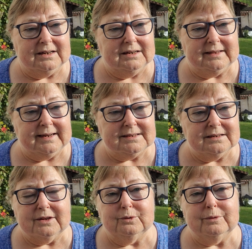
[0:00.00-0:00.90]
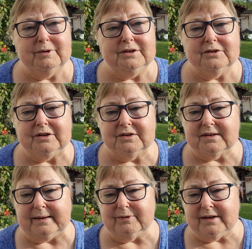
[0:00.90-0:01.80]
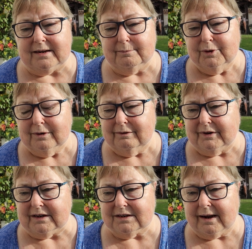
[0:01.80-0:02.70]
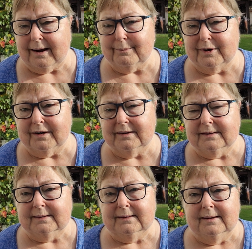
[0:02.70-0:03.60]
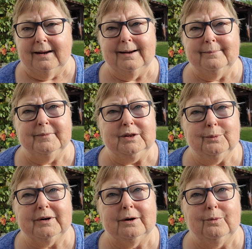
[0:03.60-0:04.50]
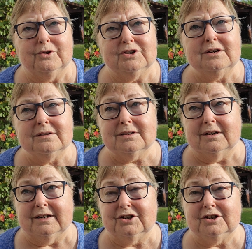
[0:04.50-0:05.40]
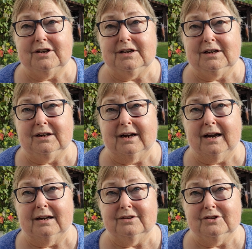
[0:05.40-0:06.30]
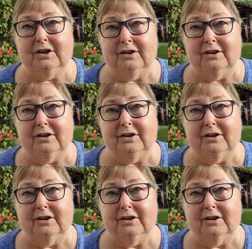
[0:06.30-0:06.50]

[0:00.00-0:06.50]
there's another woman doing the same thing, monologuing to camera. And the one I watched last night, she is